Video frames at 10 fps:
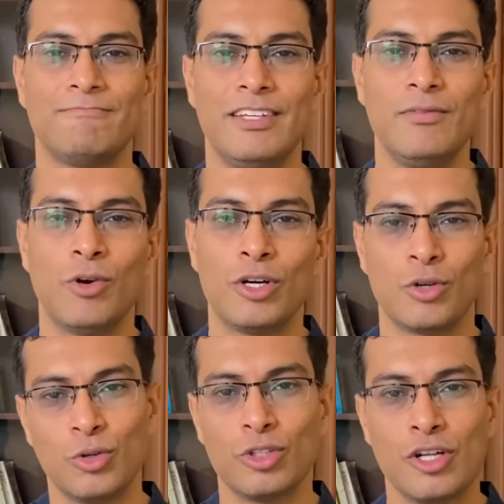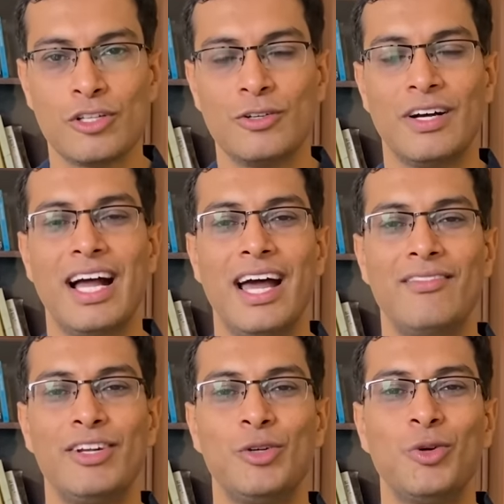we want growth also
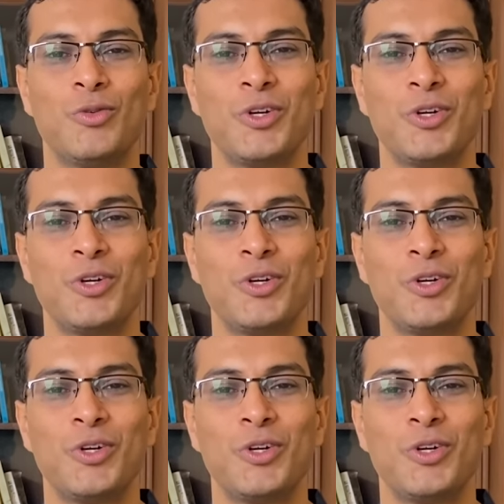and we don't